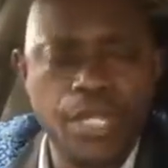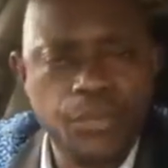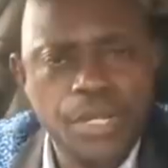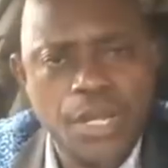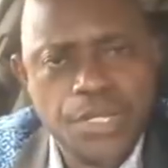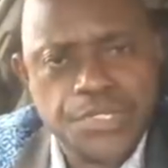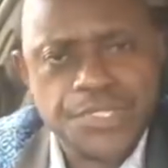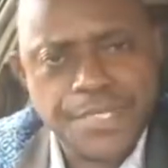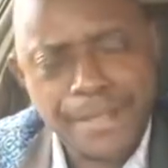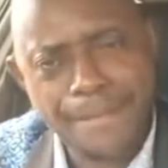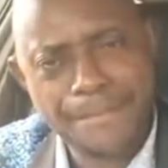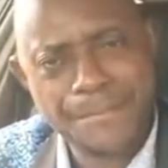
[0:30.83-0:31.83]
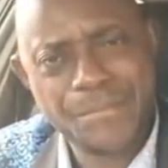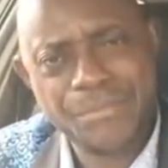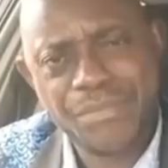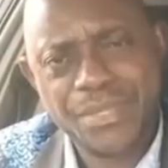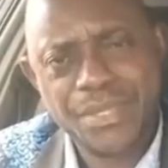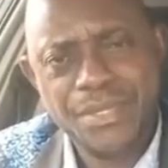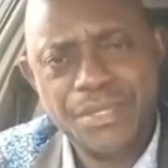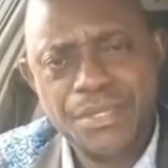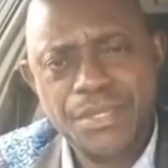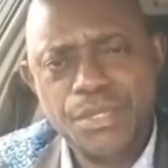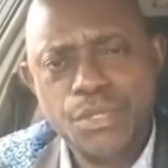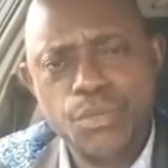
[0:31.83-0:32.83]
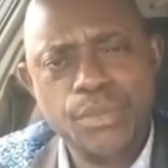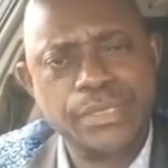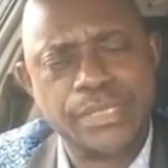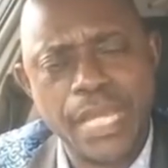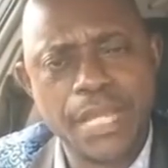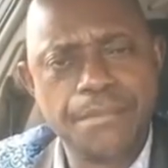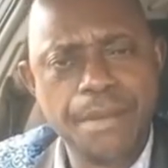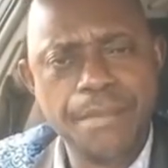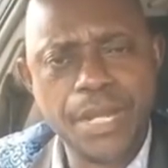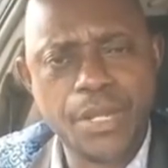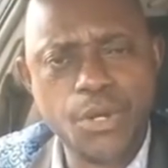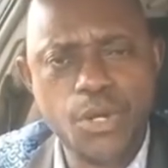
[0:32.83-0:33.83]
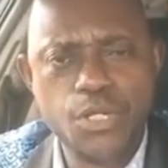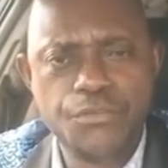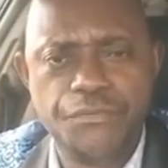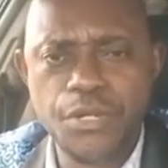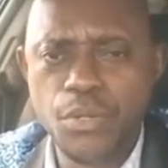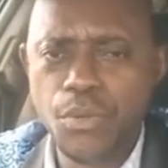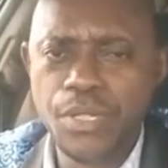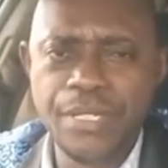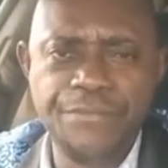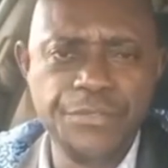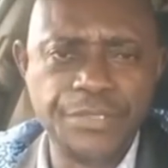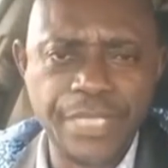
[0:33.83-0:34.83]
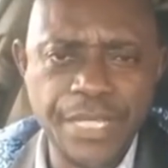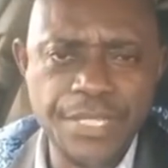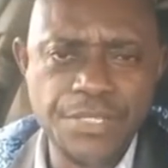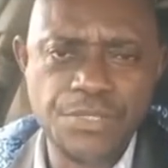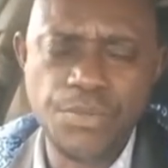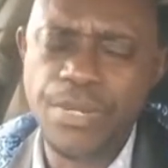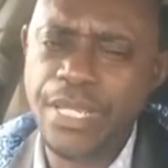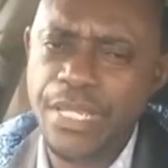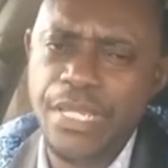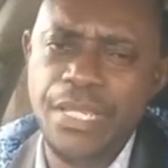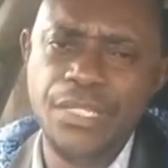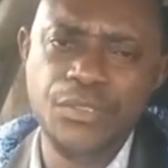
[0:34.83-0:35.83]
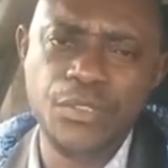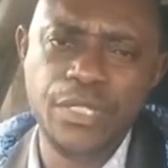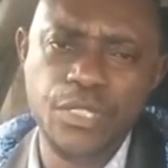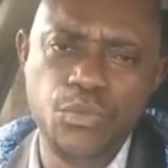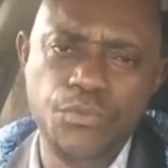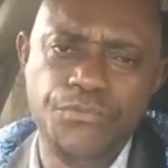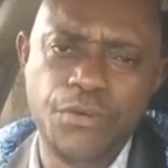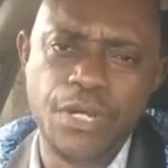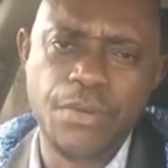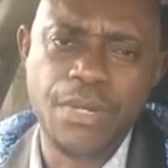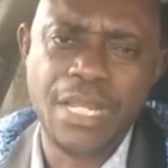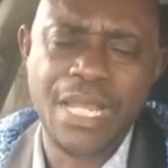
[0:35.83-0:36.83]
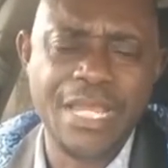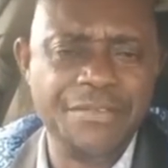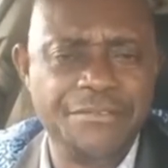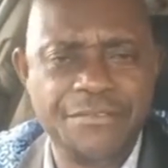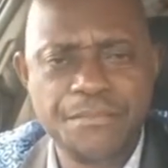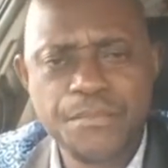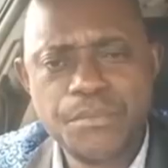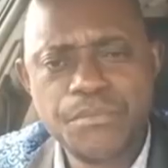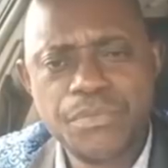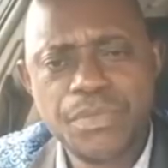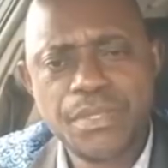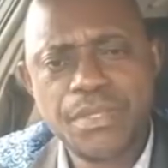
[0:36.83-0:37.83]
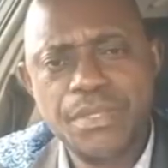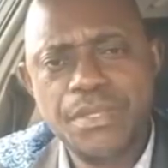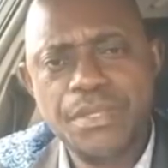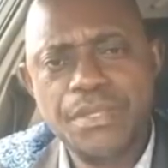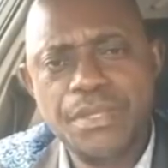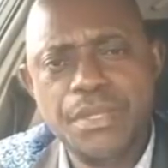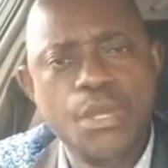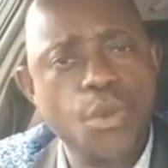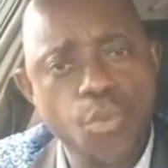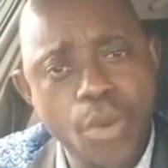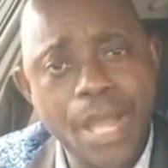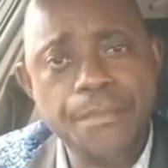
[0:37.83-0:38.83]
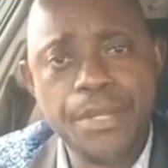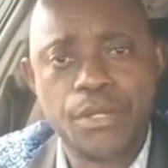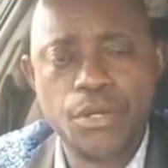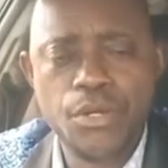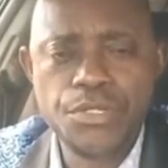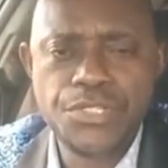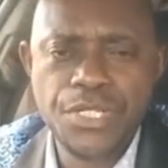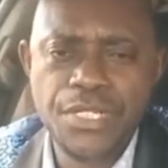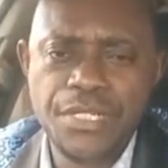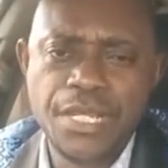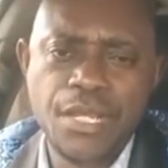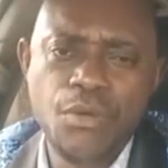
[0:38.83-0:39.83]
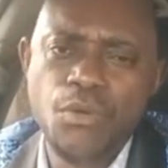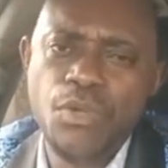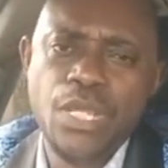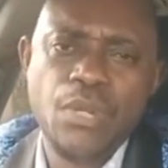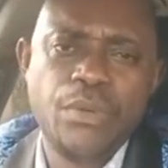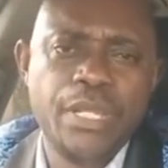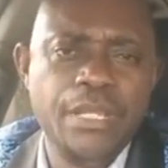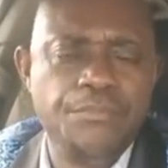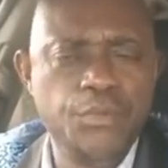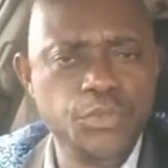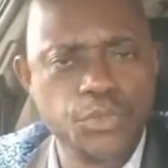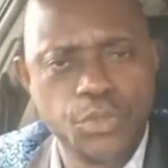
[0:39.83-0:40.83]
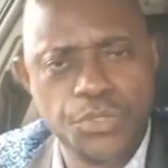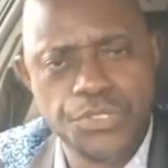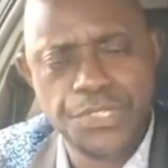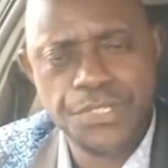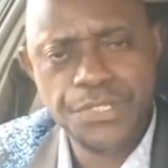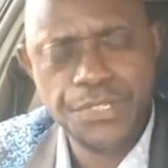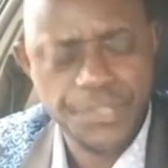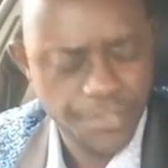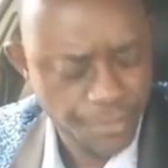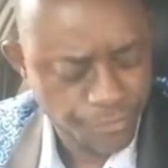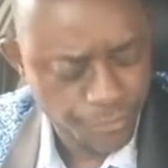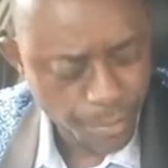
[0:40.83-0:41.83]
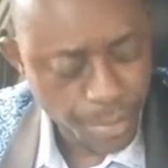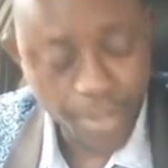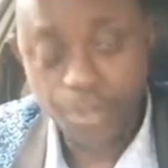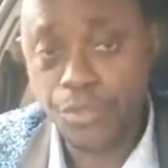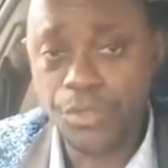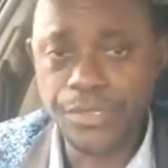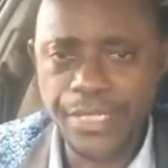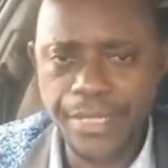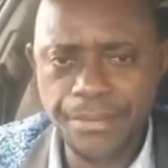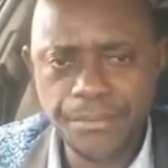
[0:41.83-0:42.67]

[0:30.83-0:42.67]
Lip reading: us. We thank Baba God for the wonderful things we in do for our life. Why? Because not only one they put road for where road no day,